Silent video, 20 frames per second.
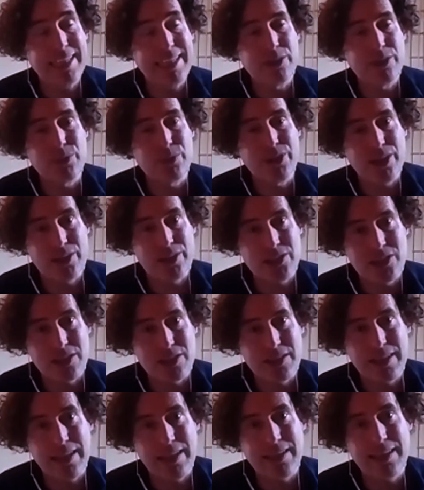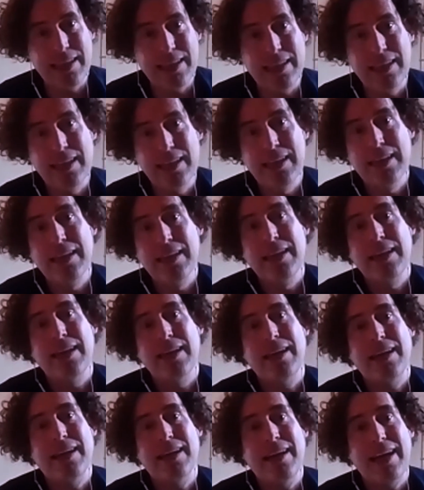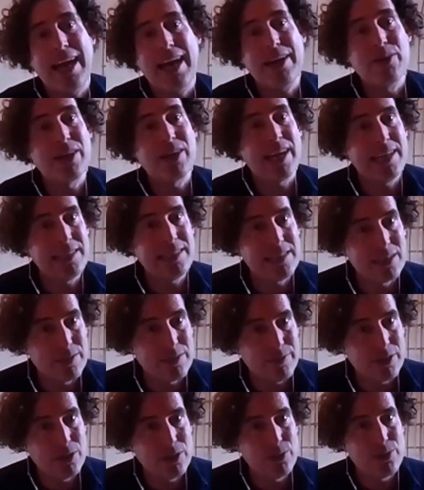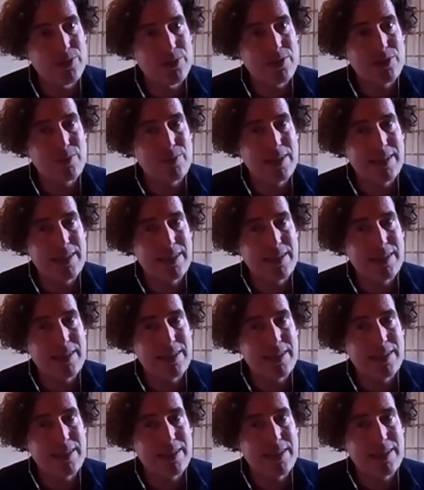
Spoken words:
introduction and the education of our users.